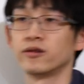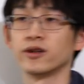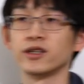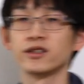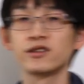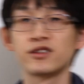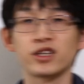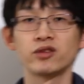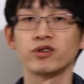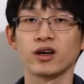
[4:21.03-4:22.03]
right? It doesn't
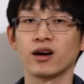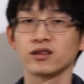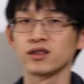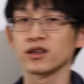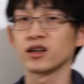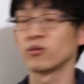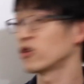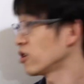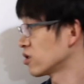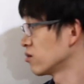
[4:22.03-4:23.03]
generate second
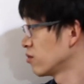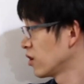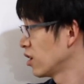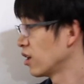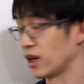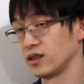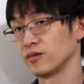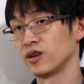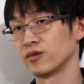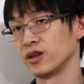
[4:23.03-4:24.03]
harmonic light,
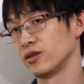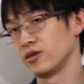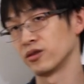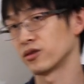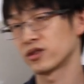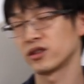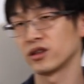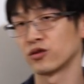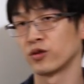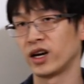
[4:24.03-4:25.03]
right? You don't see
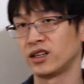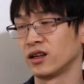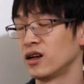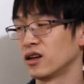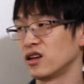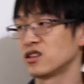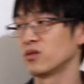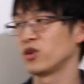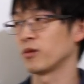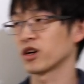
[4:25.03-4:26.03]
a red laser
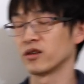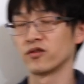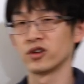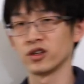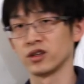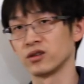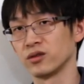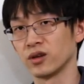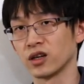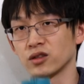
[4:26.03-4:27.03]
beam converted
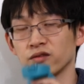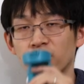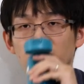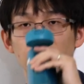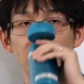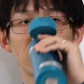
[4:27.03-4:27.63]
into ultraviolet.